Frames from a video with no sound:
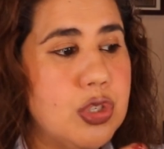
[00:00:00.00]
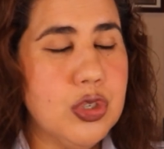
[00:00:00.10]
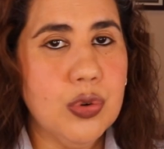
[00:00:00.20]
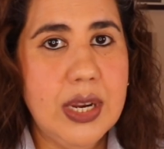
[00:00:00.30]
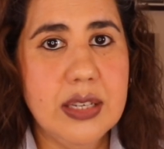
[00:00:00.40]

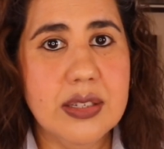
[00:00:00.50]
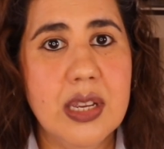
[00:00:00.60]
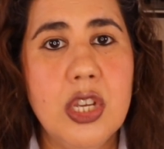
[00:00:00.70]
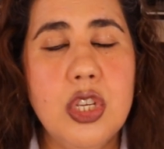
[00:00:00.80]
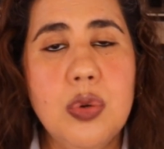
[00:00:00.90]
strengths
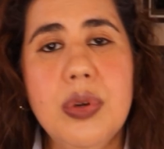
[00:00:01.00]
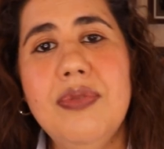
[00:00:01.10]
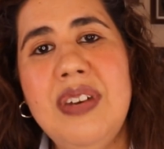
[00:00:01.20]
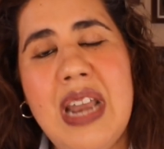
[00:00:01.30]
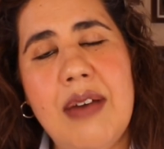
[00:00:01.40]
you would
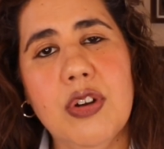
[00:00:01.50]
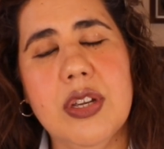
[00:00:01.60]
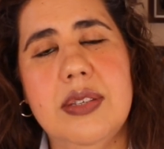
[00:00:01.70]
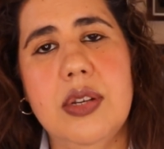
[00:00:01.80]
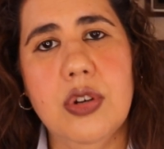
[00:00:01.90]
have never
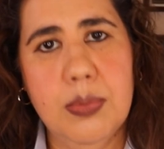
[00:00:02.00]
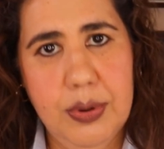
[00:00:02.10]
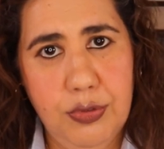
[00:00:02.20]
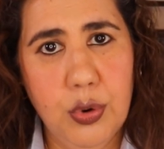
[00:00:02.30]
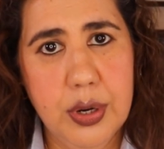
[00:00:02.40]
considered
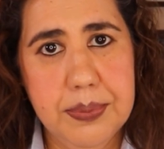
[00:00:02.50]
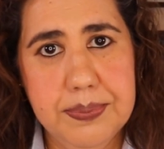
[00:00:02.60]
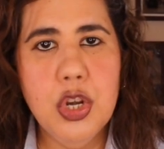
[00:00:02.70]
before.